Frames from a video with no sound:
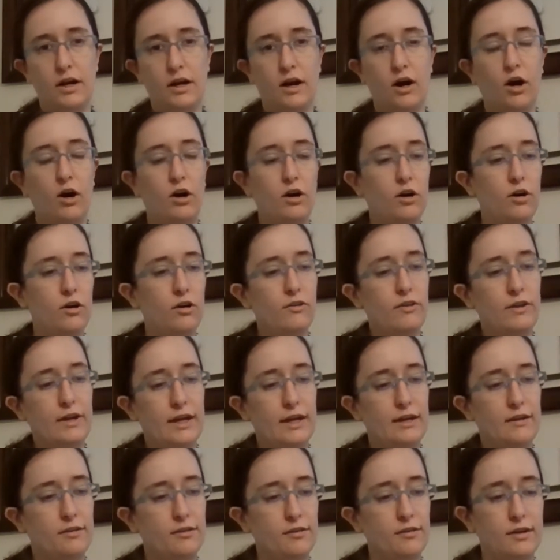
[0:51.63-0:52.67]
All the
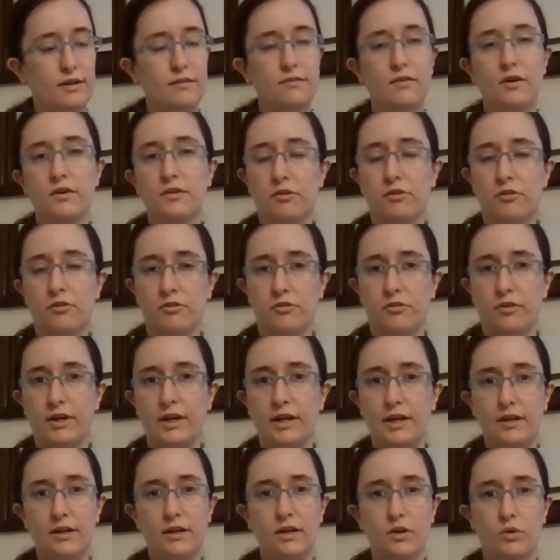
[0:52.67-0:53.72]
kids that live on the
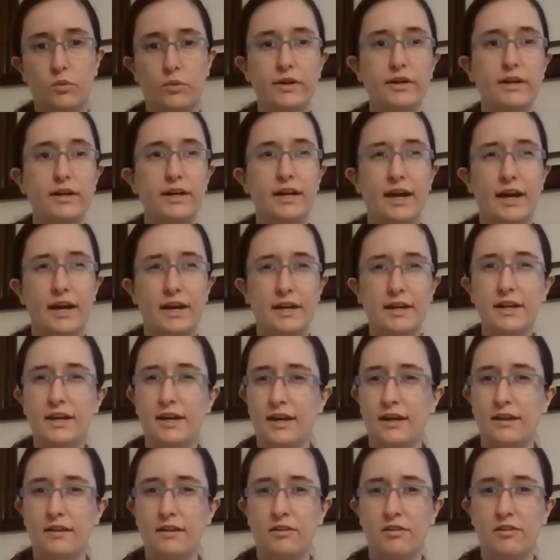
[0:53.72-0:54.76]
street, really any
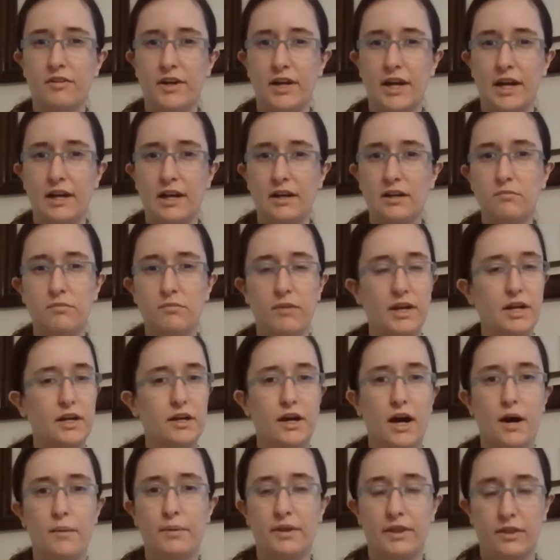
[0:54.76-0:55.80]
kids in the kingdom, they can
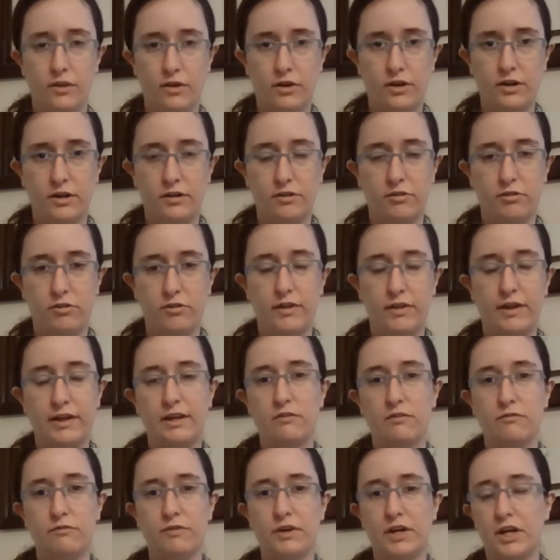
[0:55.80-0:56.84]
come and learn so they
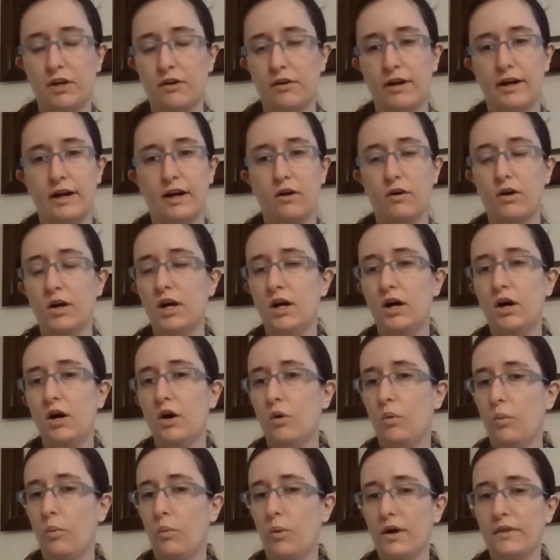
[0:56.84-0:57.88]
can figure out
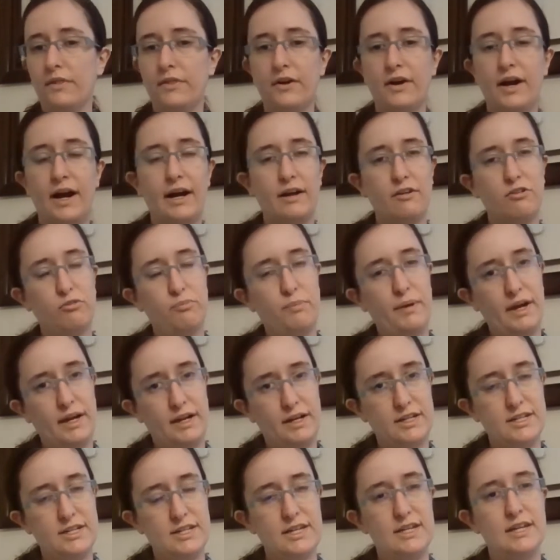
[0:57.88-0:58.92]
what their
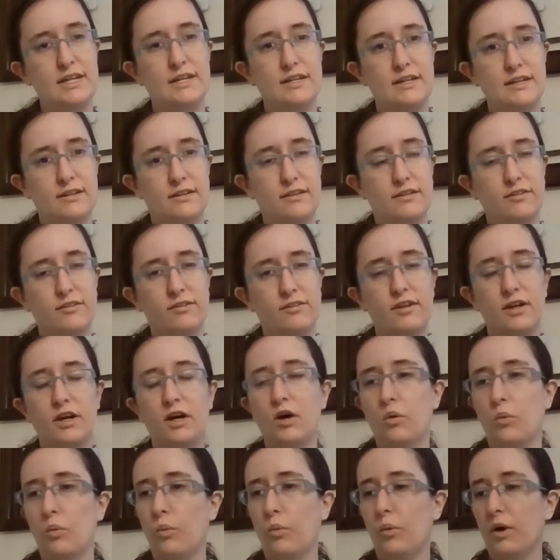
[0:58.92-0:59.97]
aspect is,
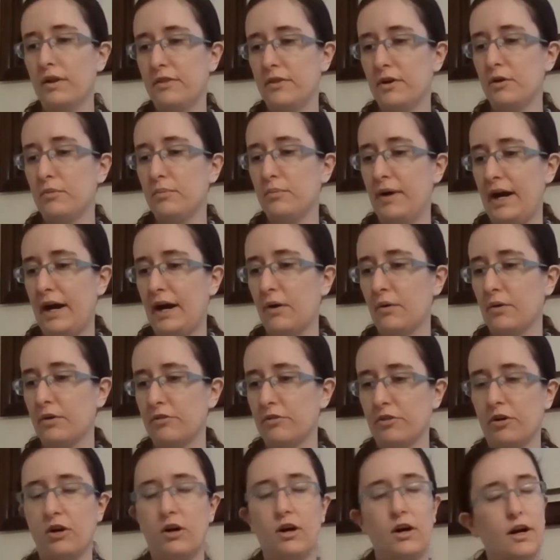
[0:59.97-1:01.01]
what their powers
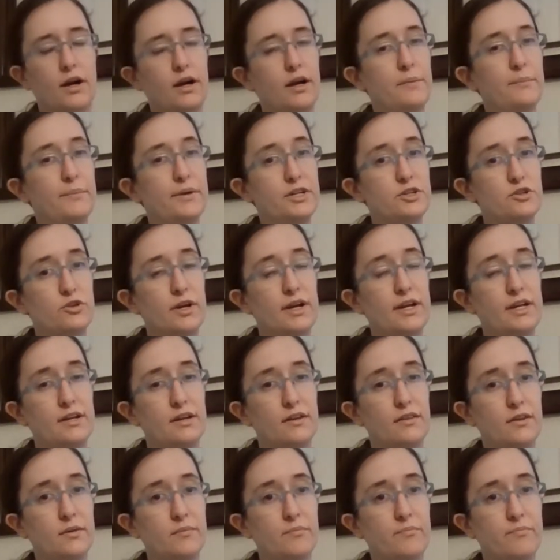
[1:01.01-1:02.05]
are, and be trained
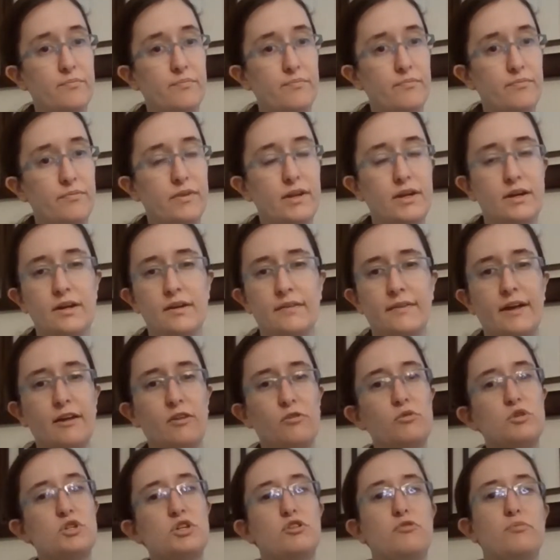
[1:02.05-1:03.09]
in them. That's
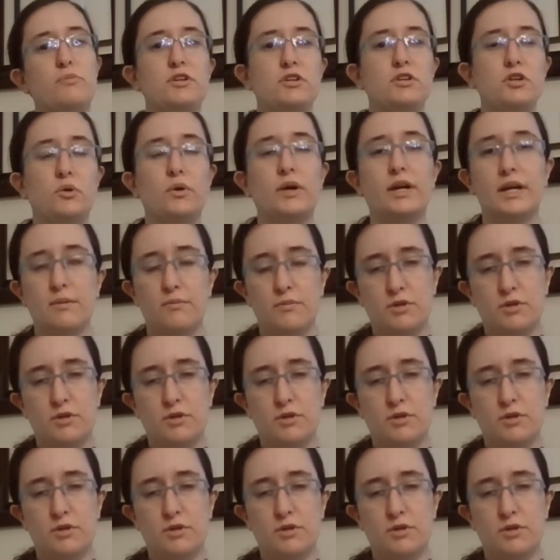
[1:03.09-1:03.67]
what she's been doing in